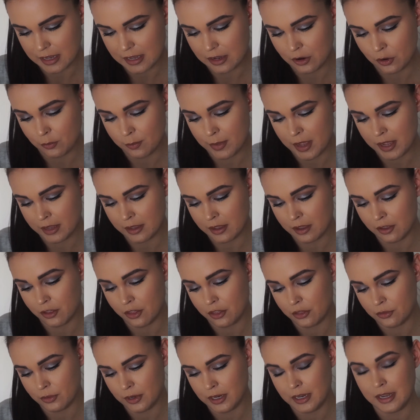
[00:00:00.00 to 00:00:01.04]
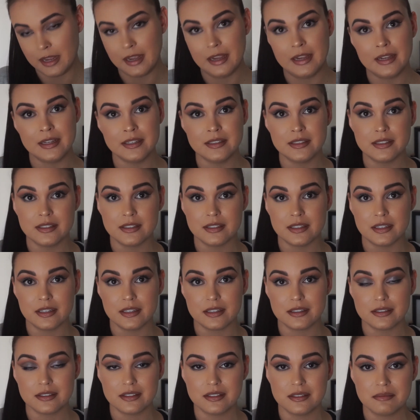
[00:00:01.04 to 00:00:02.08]
omega-3 and
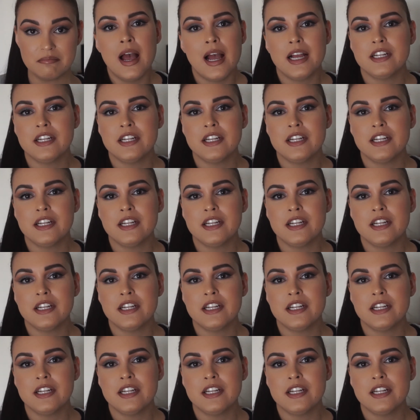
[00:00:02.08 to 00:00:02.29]
6.